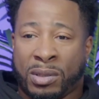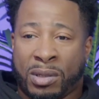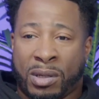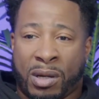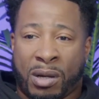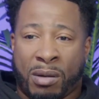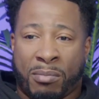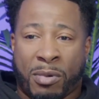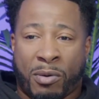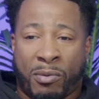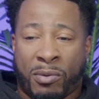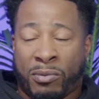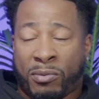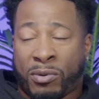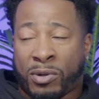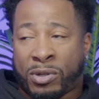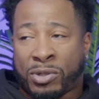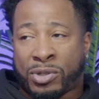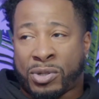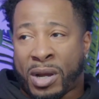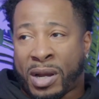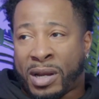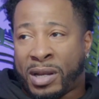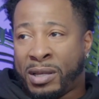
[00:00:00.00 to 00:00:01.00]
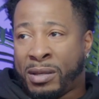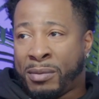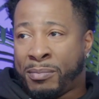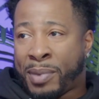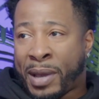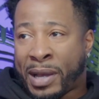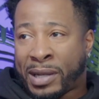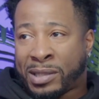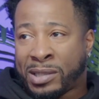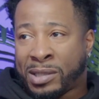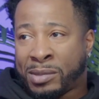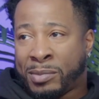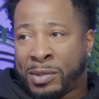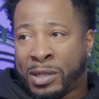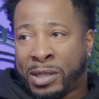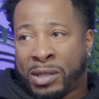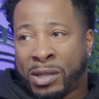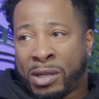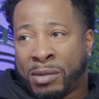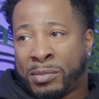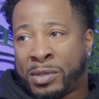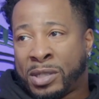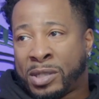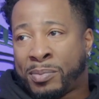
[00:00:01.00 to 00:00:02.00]
Um, but we want to try to impact as many
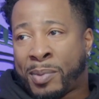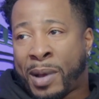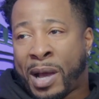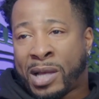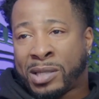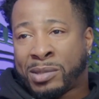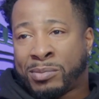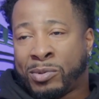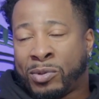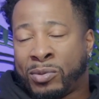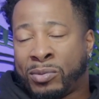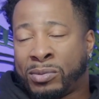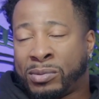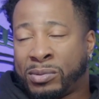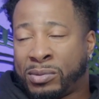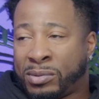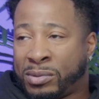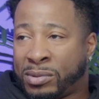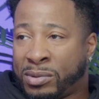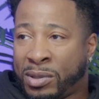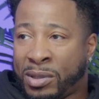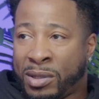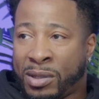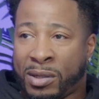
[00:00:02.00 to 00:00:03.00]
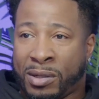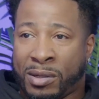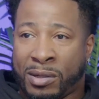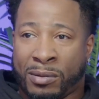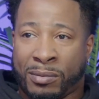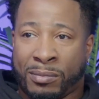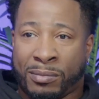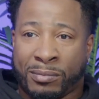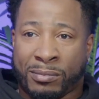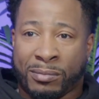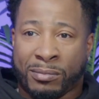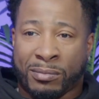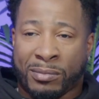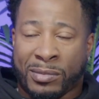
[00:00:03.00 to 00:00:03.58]
young men as possible, um,